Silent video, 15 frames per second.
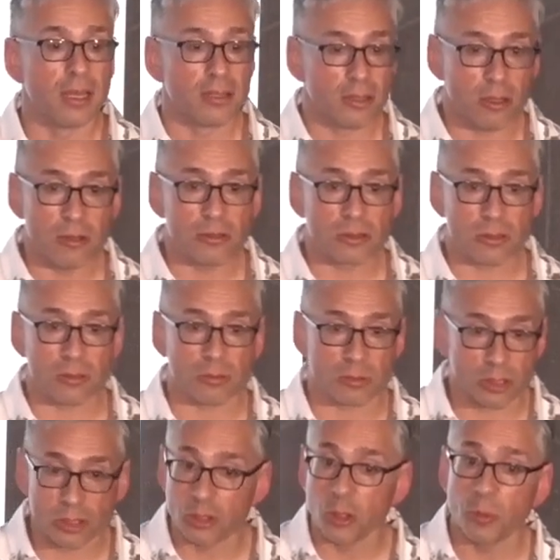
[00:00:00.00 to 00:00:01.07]
Those are
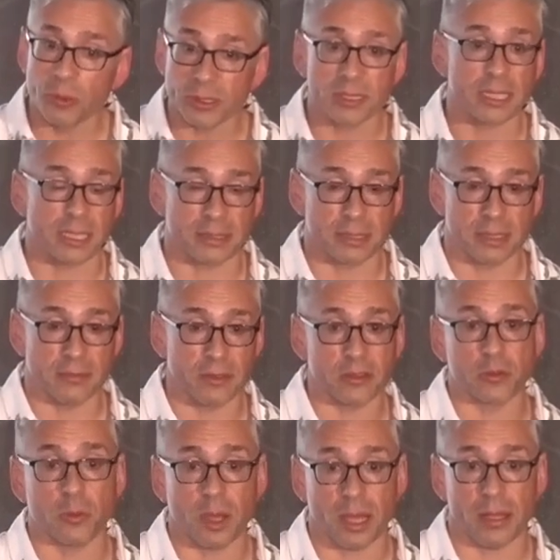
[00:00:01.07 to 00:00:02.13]
super sensitive as
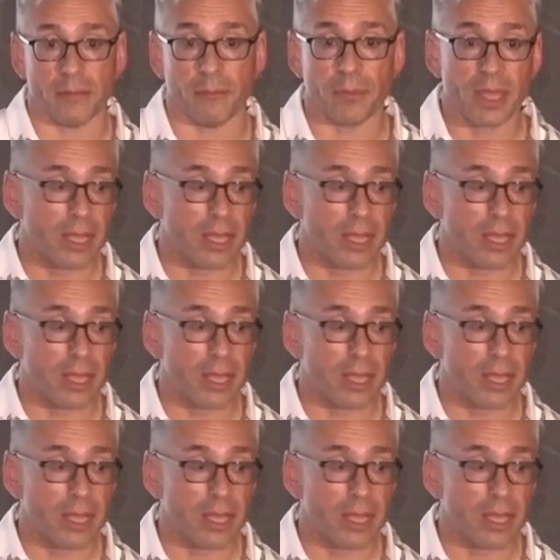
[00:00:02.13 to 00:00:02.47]
well.